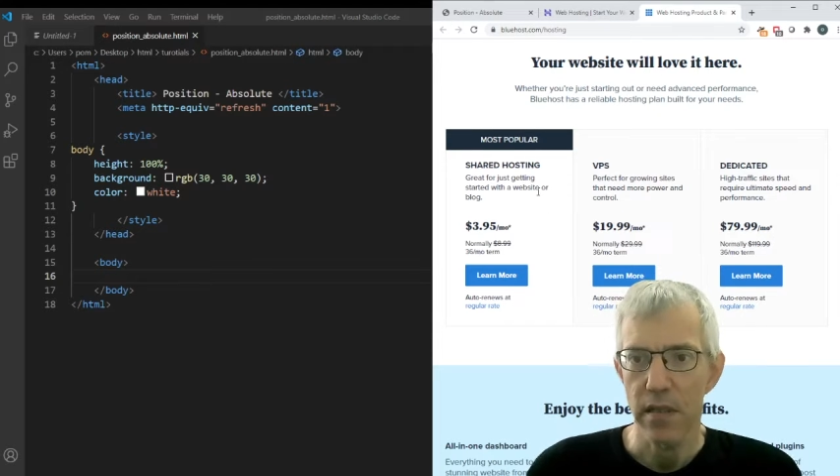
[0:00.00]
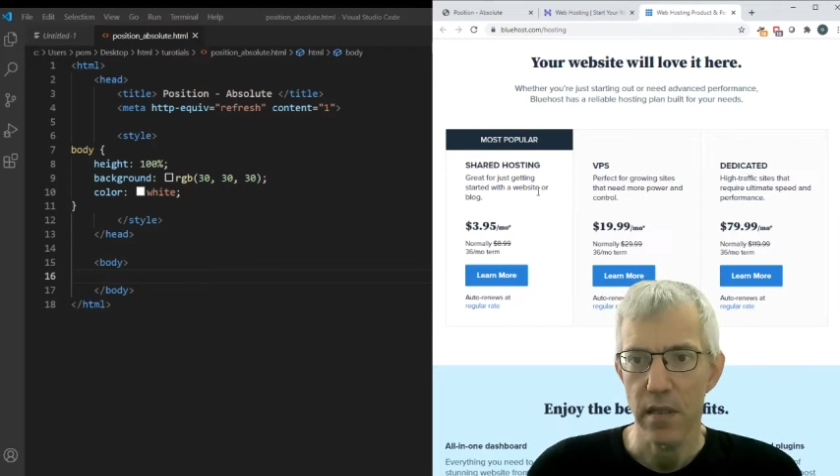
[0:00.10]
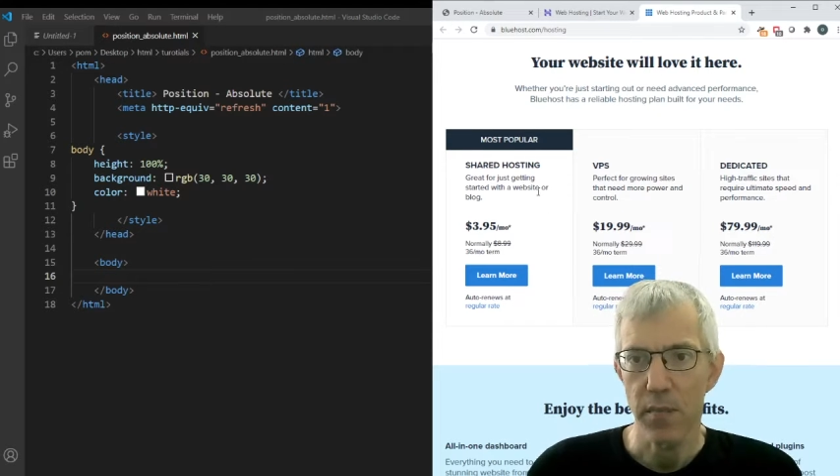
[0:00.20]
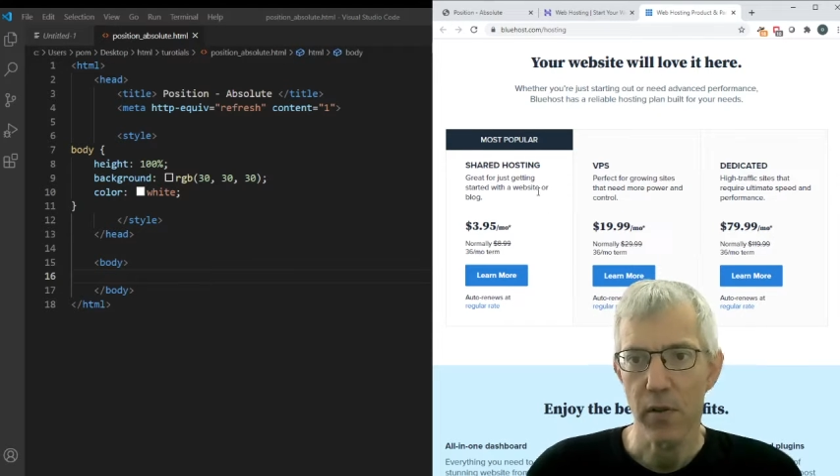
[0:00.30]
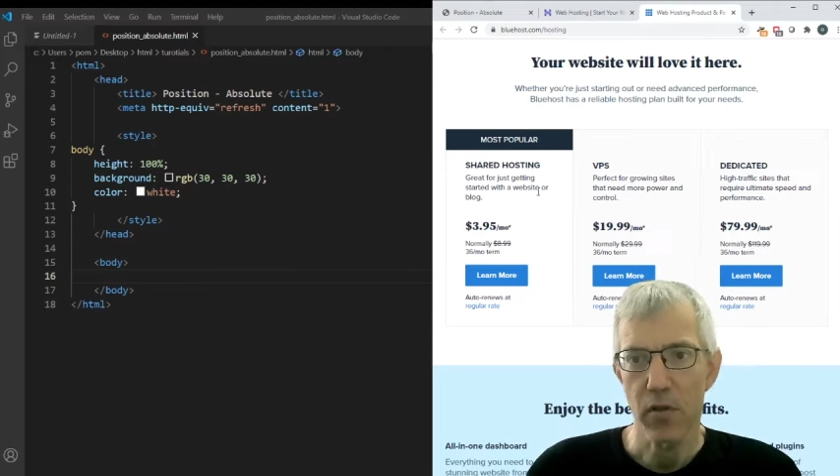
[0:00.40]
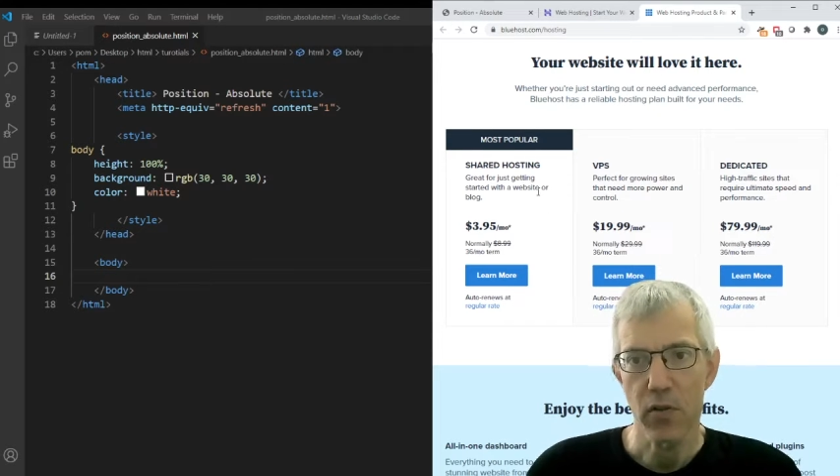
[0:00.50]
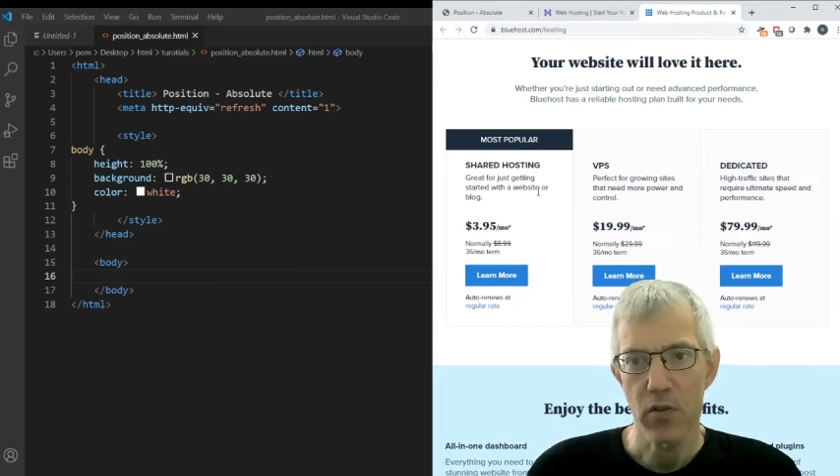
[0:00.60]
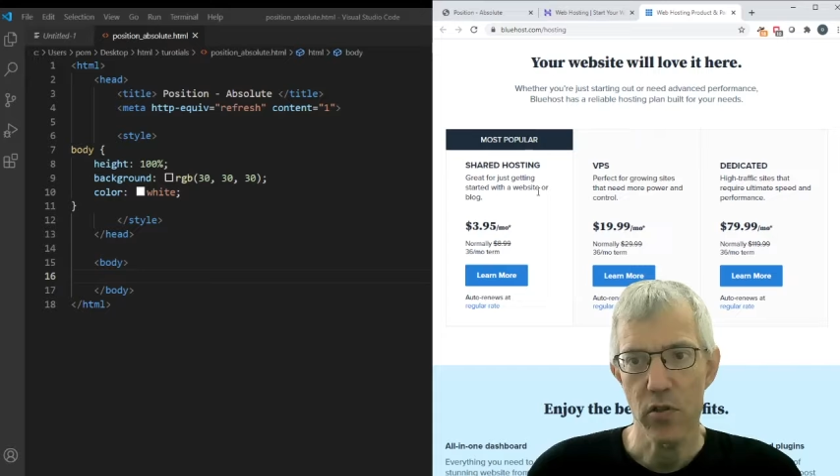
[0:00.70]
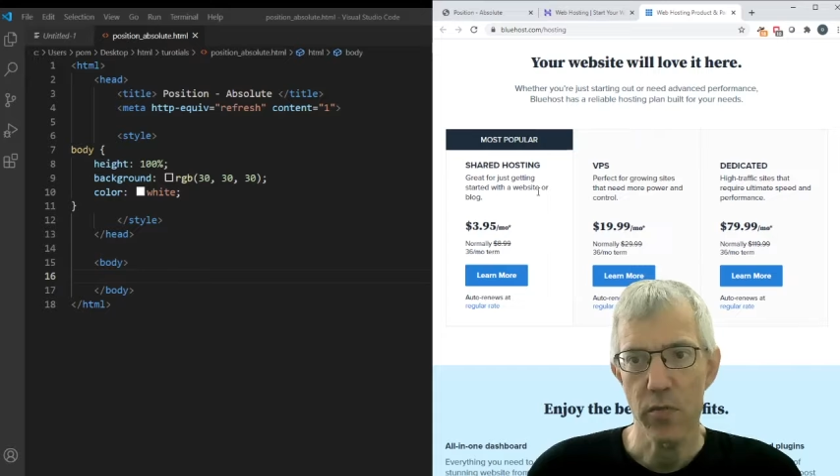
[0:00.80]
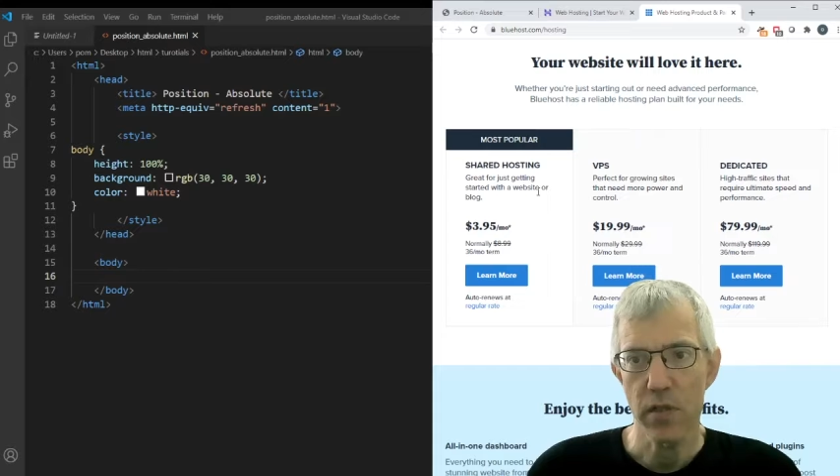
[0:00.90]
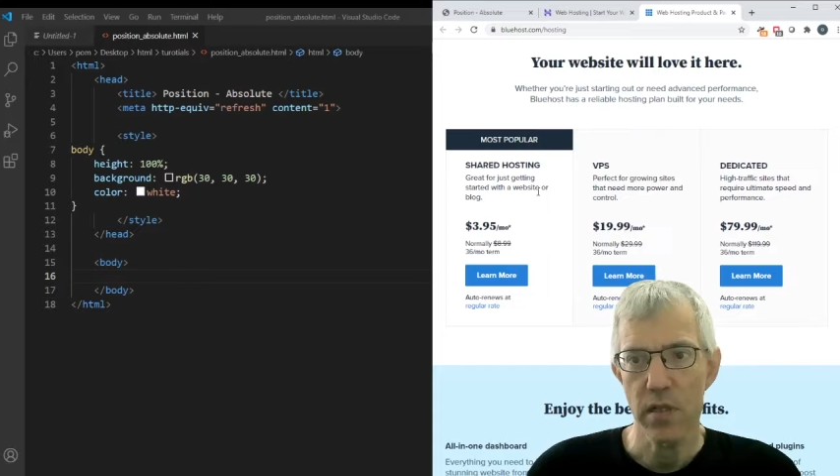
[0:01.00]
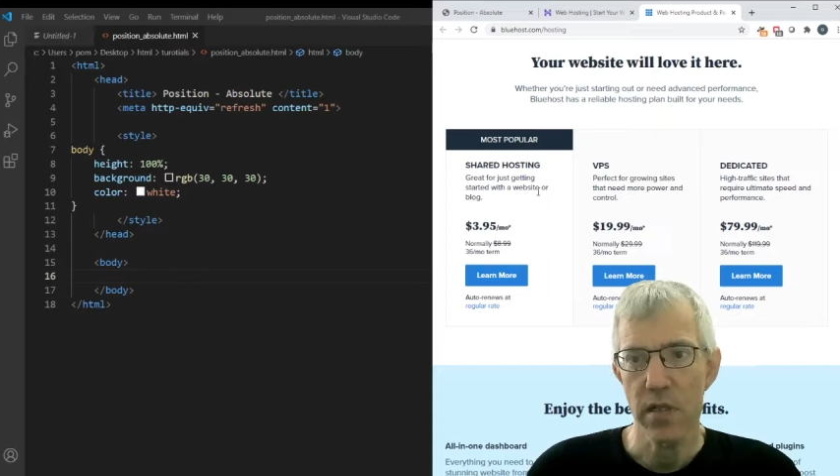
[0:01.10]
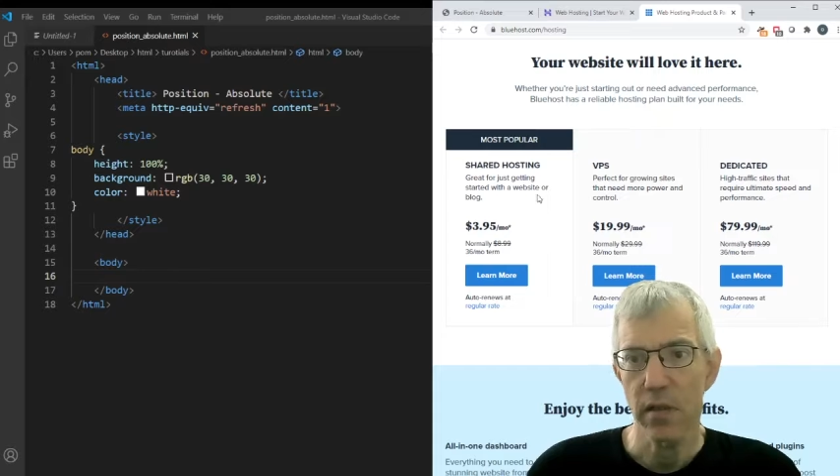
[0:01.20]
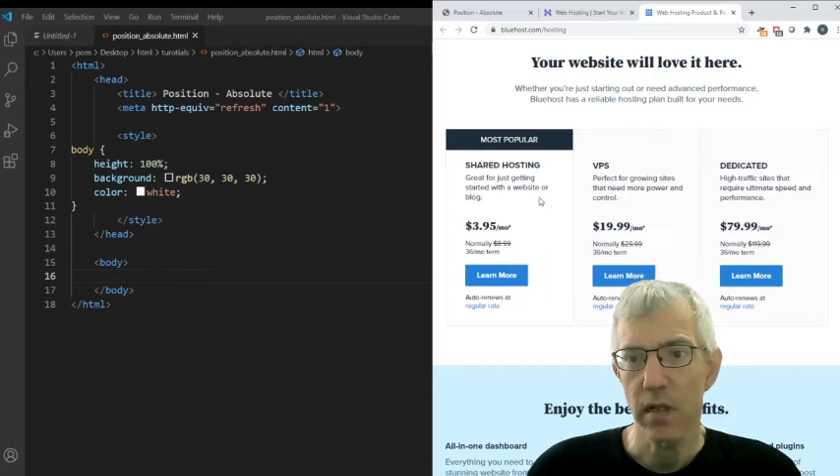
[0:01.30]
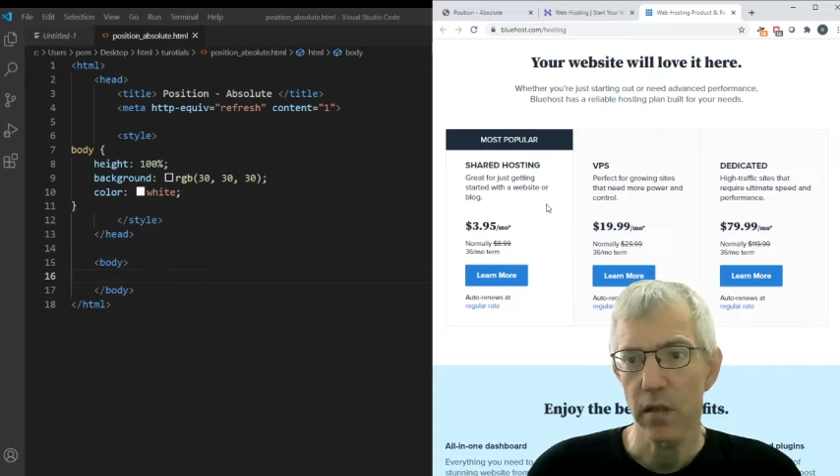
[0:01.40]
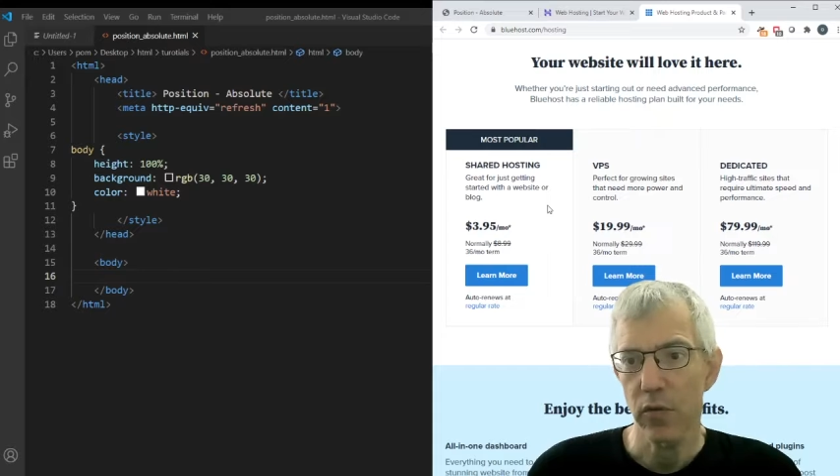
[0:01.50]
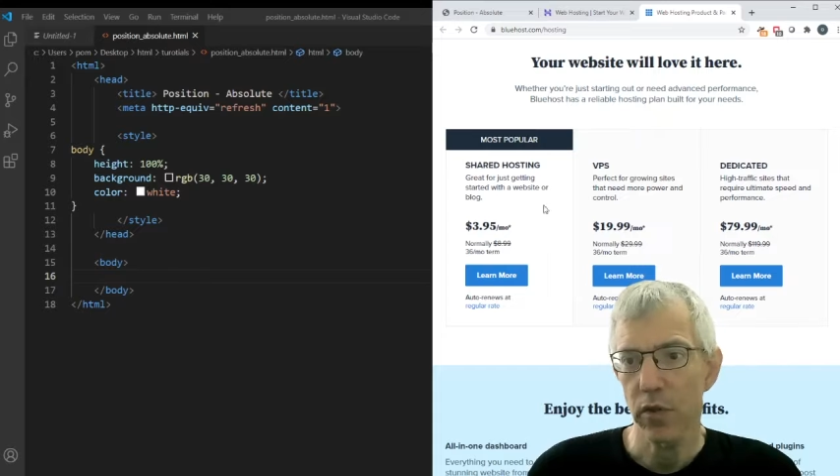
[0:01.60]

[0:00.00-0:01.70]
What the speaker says: simple consumers, that they are